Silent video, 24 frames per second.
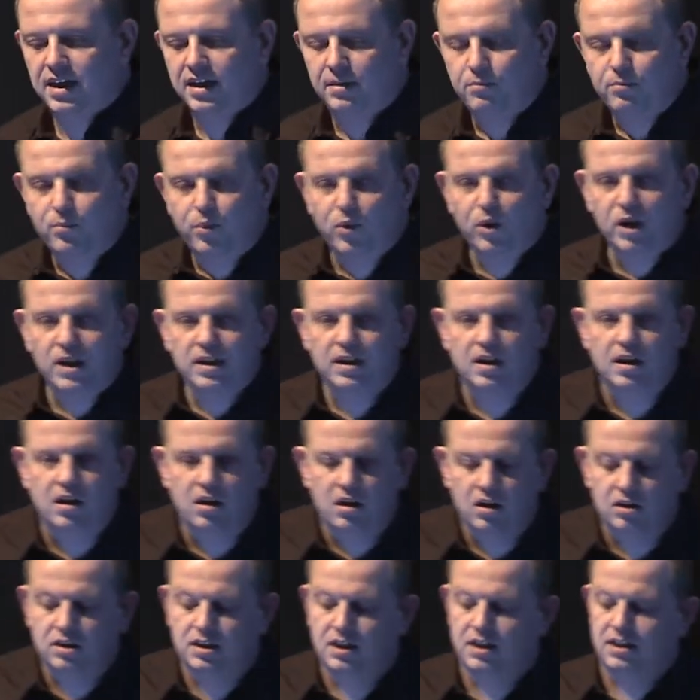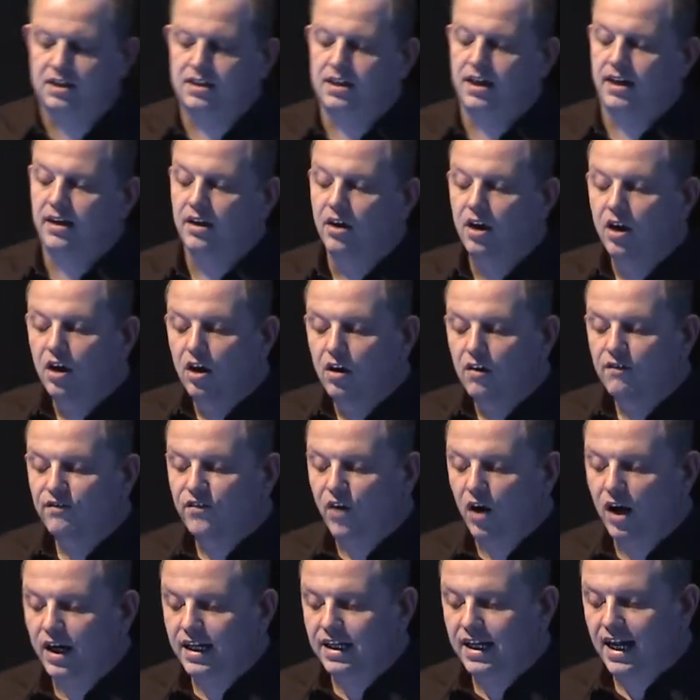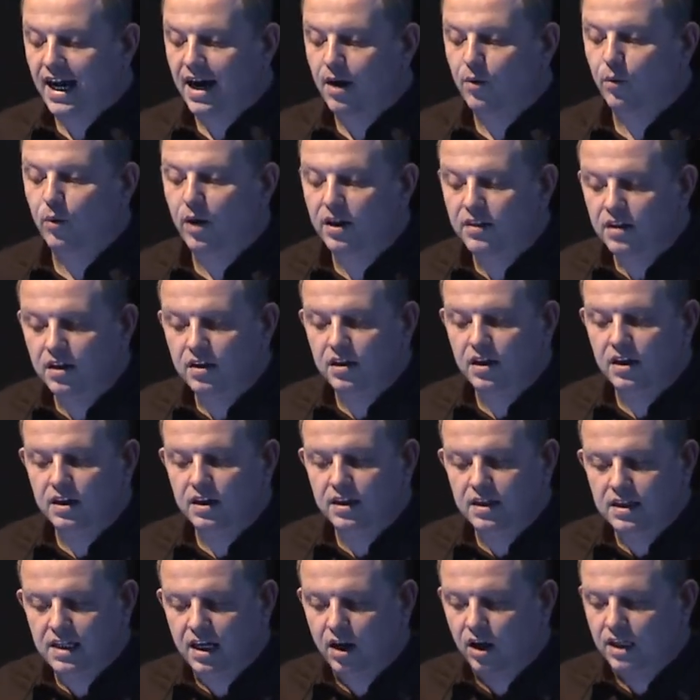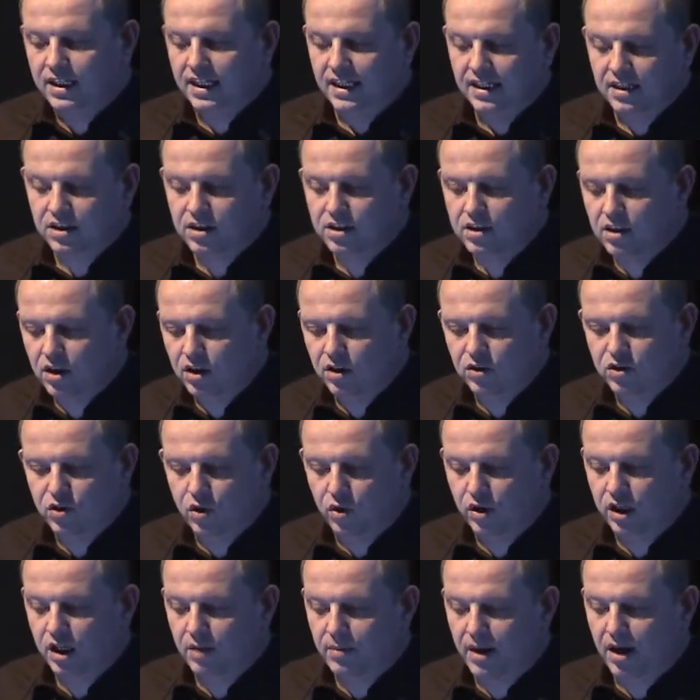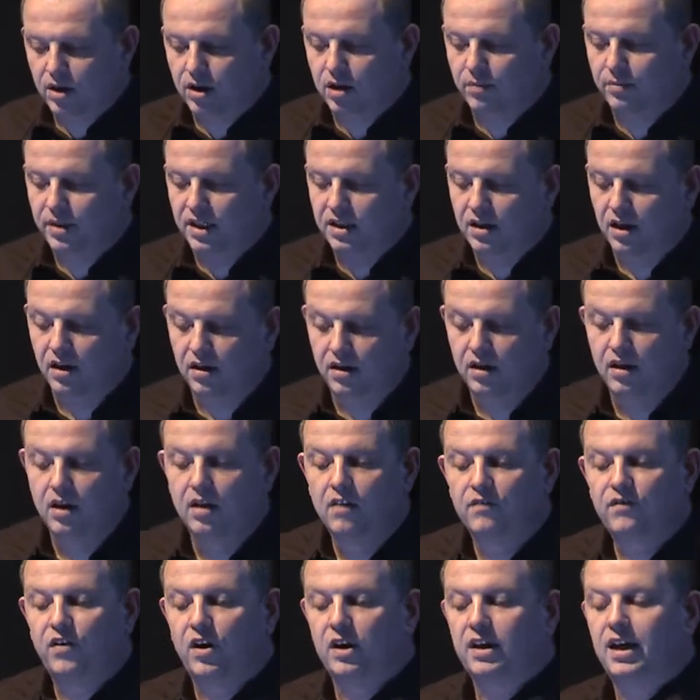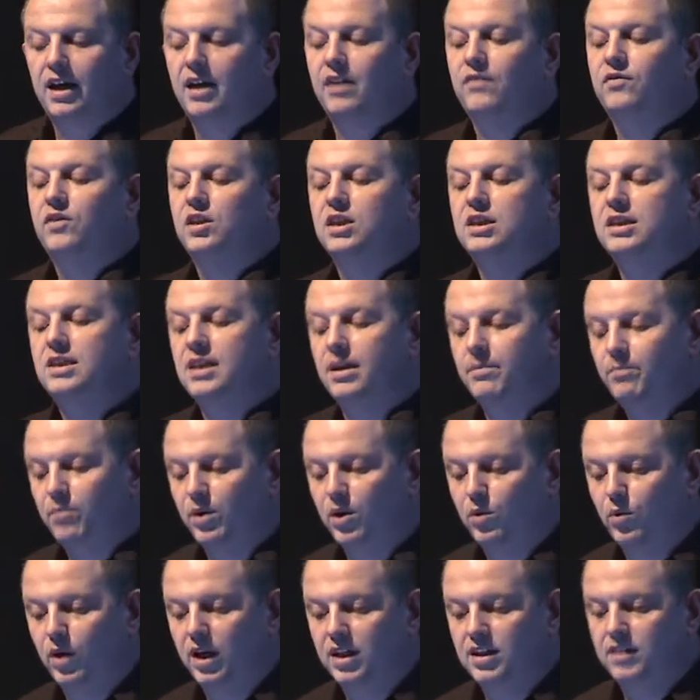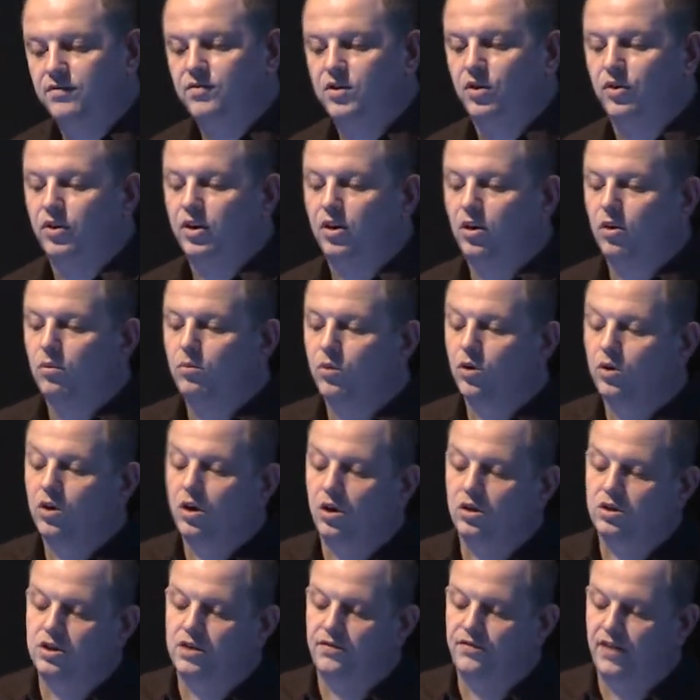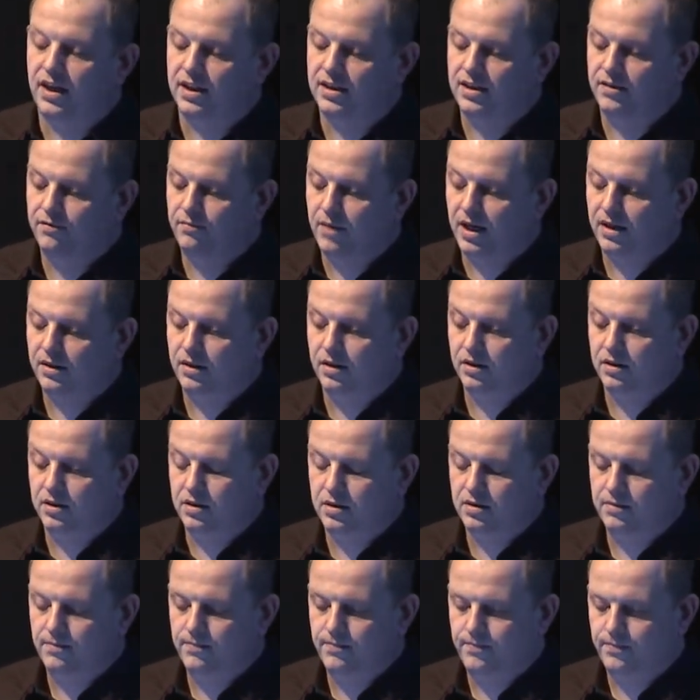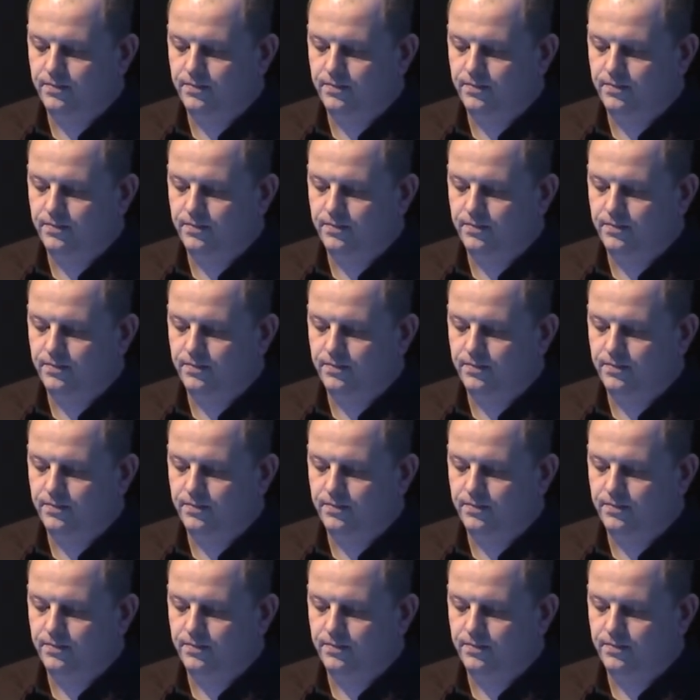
in, bring the artists in, find out whether the, the ideas that you're talking about can be done, find out if there's simpler ways of doing it or more cost-effective methods.